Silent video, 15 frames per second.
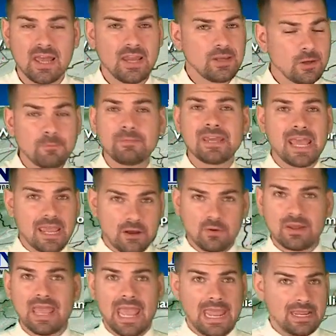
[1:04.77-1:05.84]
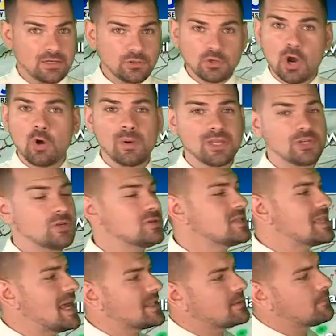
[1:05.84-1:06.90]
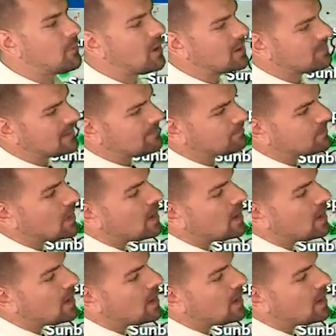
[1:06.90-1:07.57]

you'll be a-okay. No issues in that department.